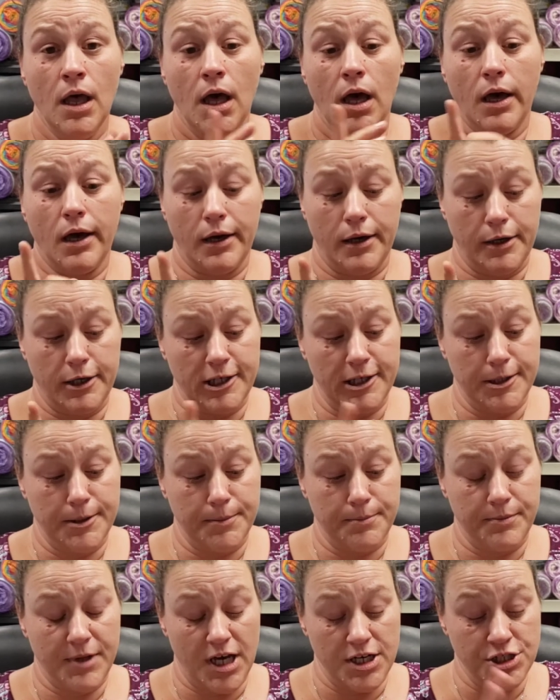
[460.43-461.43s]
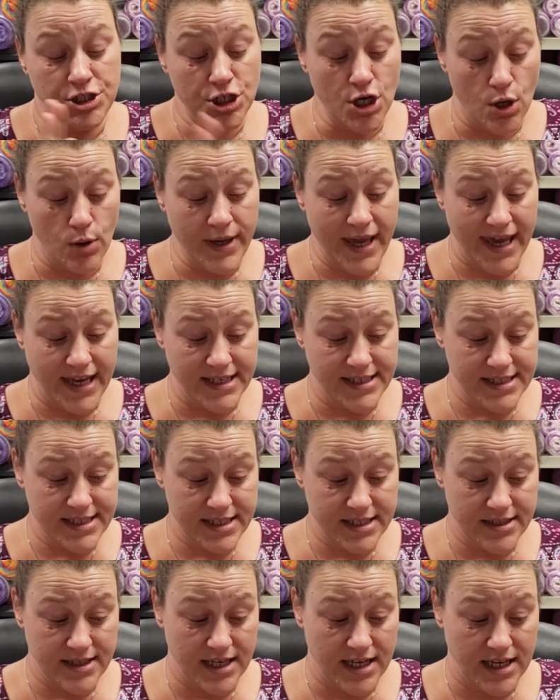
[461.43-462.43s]
I showcased
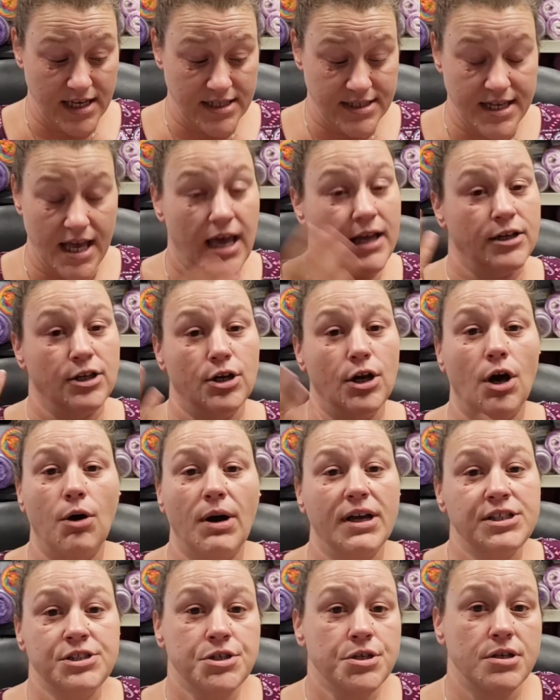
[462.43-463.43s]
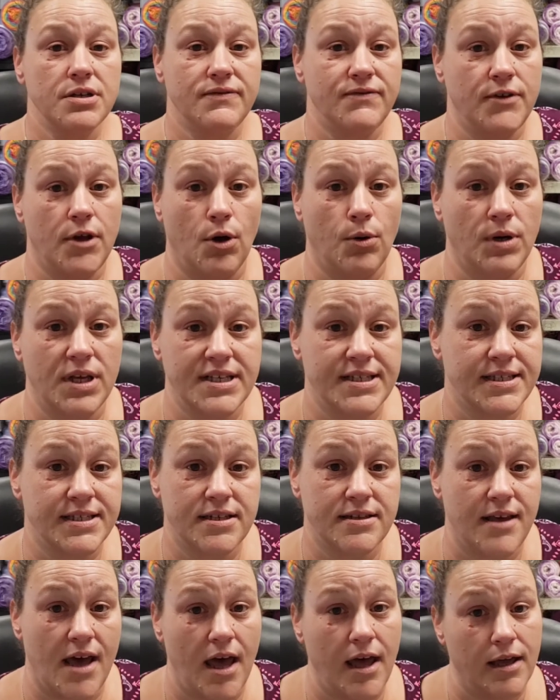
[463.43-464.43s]
these. And, you know, I should have noticed
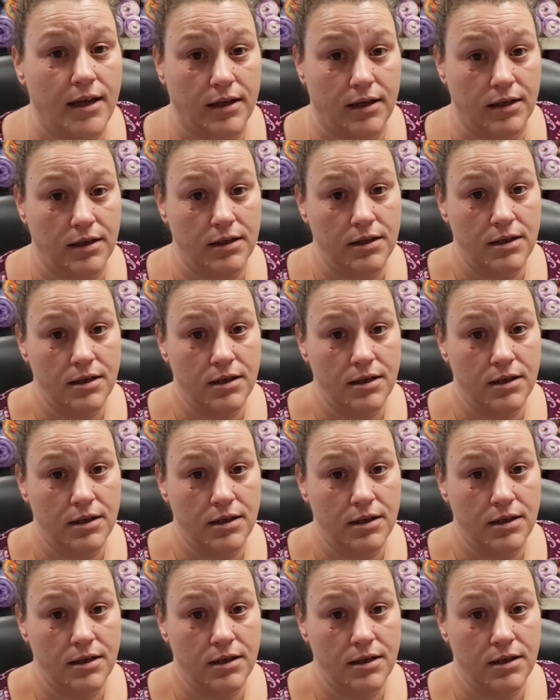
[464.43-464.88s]
then.